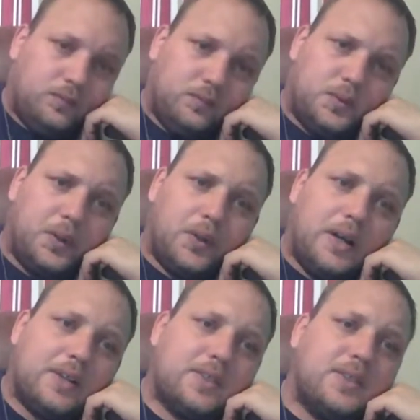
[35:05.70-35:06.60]
quicker
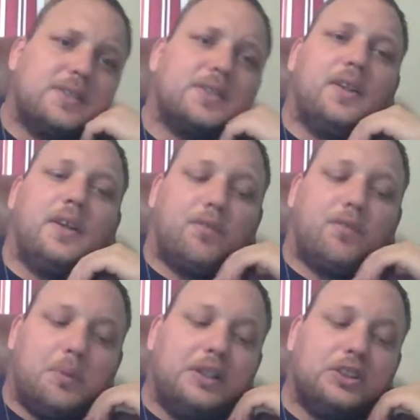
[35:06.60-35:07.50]
access to the
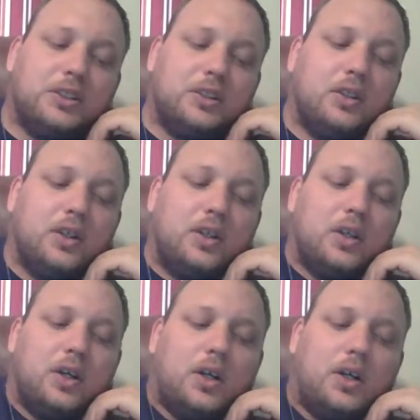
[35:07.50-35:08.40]
information.
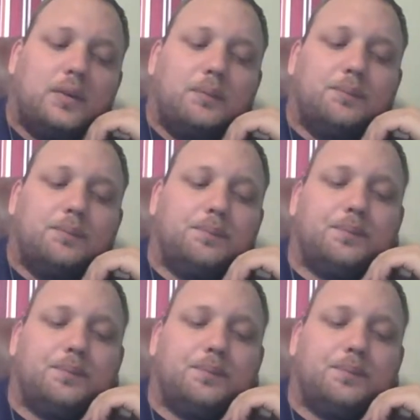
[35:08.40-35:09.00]
But